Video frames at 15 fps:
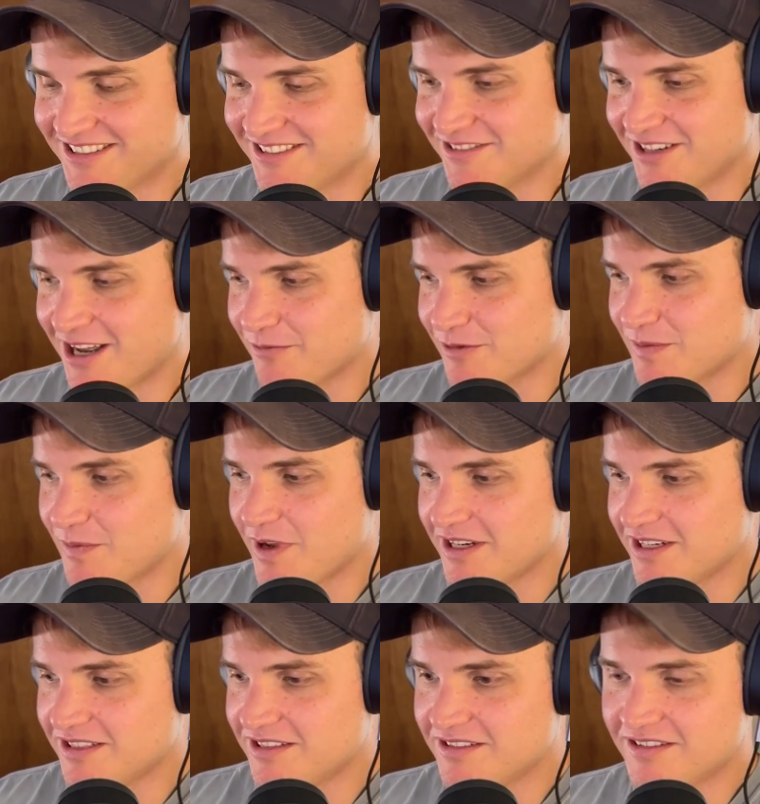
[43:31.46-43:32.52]
not
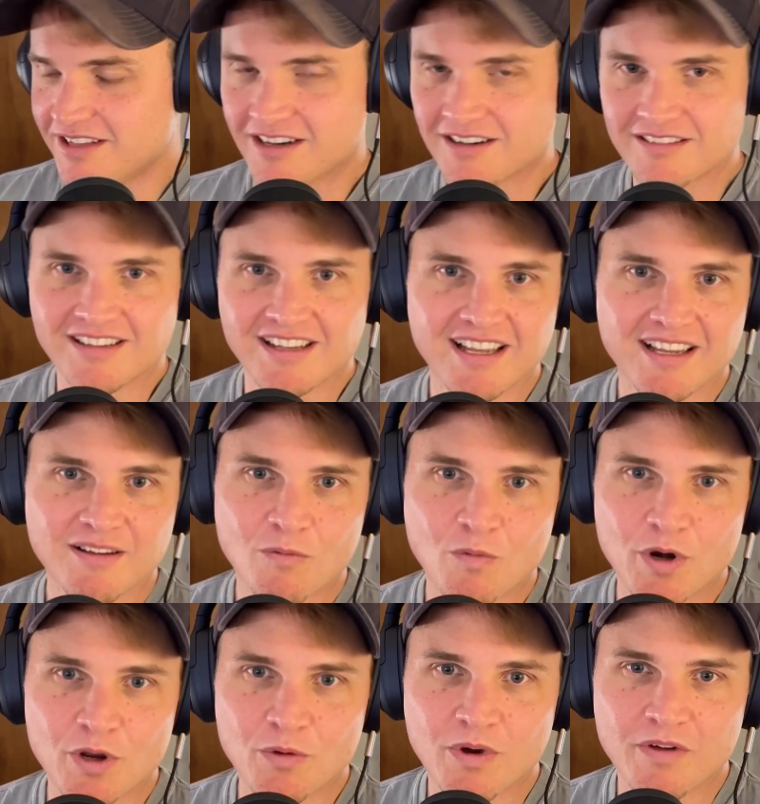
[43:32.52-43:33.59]
responding to their, like,
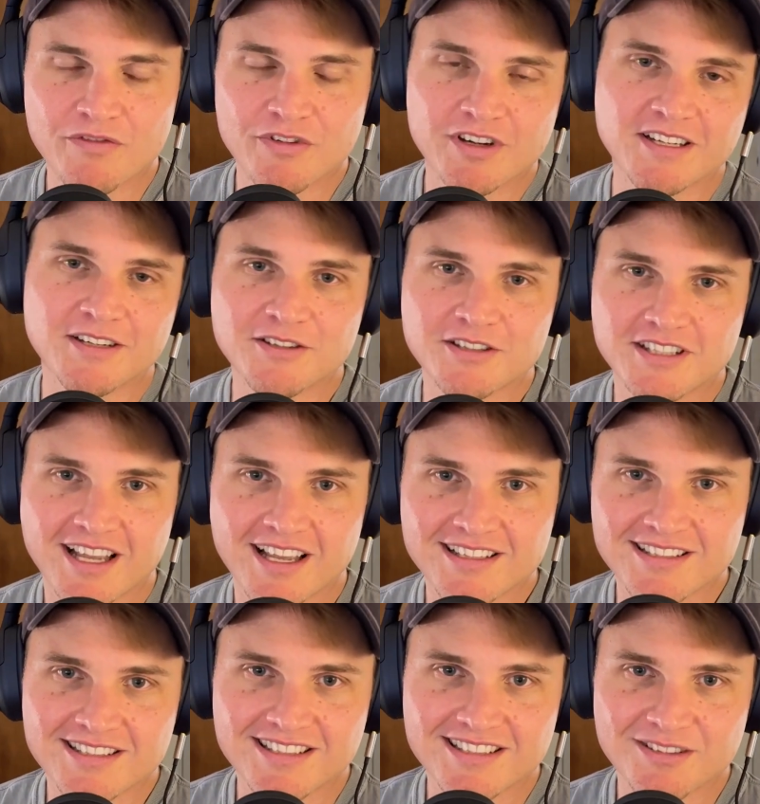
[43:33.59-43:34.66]
what do you want for dinner
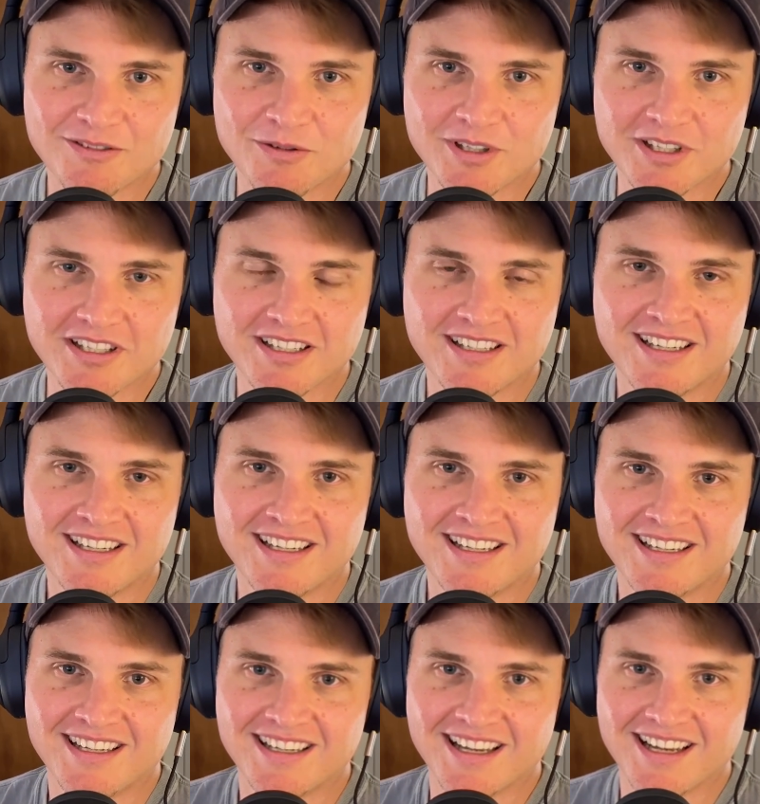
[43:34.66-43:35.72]
text, or,
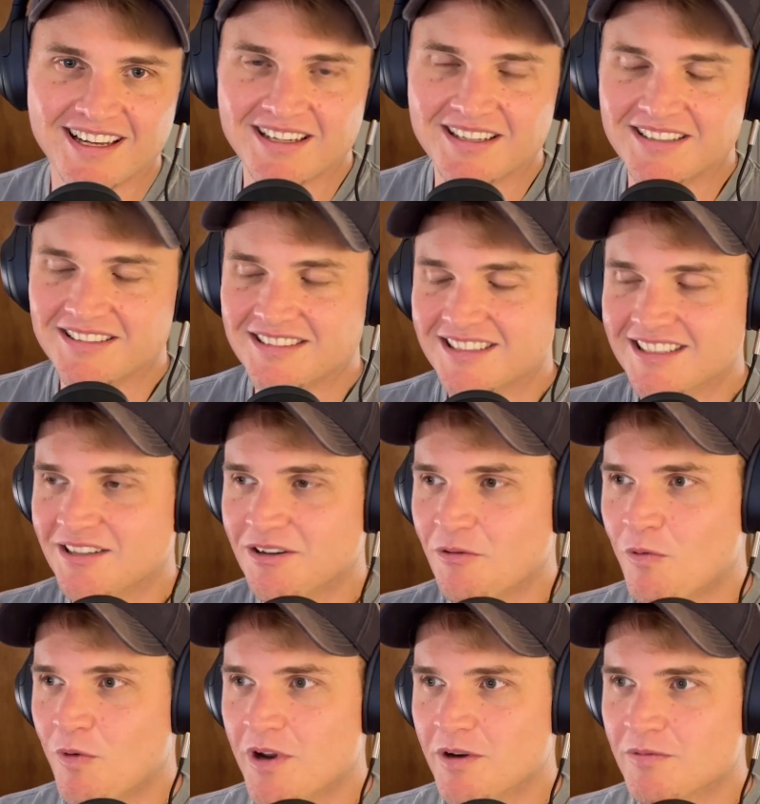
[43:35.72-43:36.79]

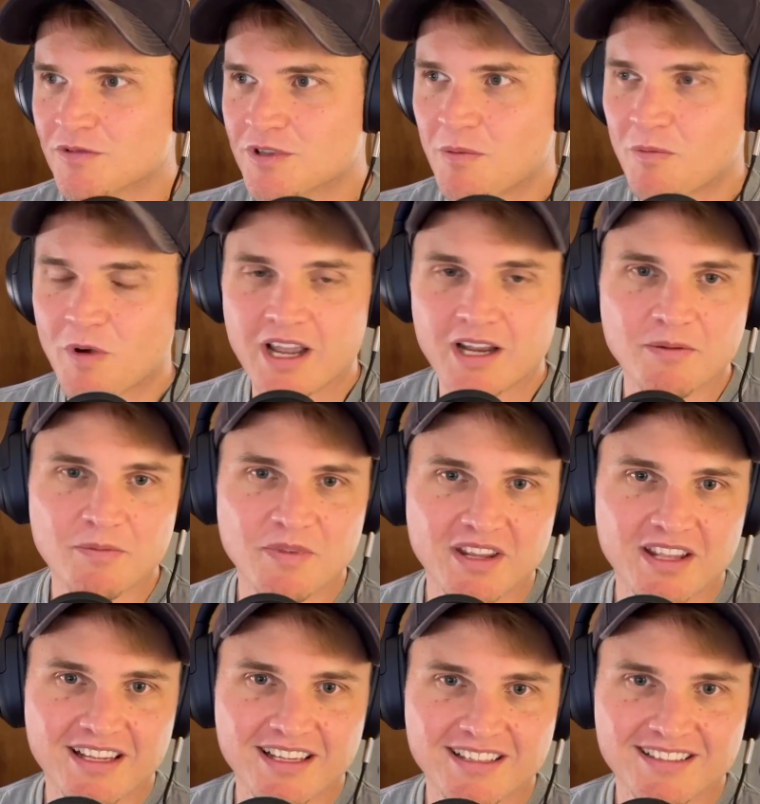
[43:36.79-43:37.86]
what, some random thing,